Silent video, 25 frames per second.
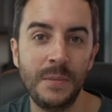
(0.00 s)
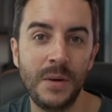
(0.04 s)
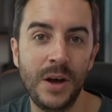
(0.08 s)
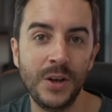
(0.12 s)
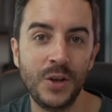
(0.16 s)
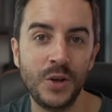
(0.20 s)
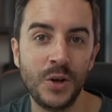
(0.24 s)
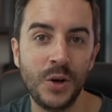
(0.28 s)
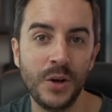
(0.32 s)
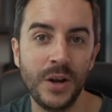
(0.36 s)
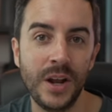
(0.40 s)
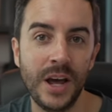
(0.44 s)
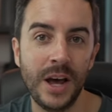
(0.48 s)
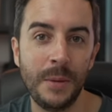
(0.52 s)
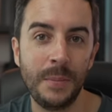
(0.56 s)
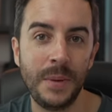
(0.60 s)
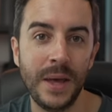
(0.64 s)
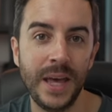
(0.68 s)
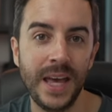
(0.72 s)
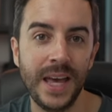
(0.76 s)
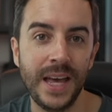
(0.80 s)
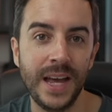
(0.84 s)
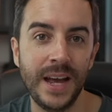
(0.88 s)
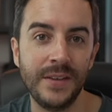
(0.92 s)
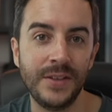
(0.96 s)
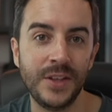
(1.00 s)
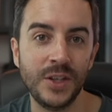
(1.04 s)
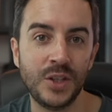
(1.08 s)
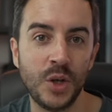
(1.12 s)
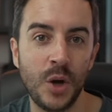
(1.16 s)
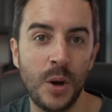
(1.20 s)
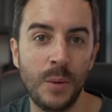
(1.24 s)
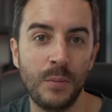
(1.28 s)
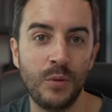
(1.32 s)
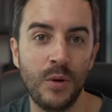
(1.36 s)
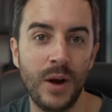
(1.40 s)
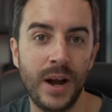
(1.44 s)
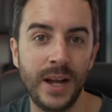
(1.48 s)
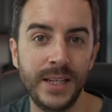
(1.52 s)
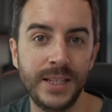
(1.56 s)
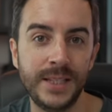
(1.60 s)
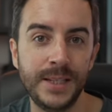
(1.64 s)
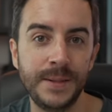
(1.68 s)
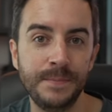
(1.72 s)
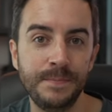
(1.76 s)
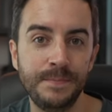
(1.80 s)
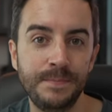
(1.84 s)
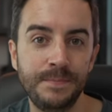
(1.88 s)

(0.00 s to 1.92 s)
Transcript: icon up here at the top right.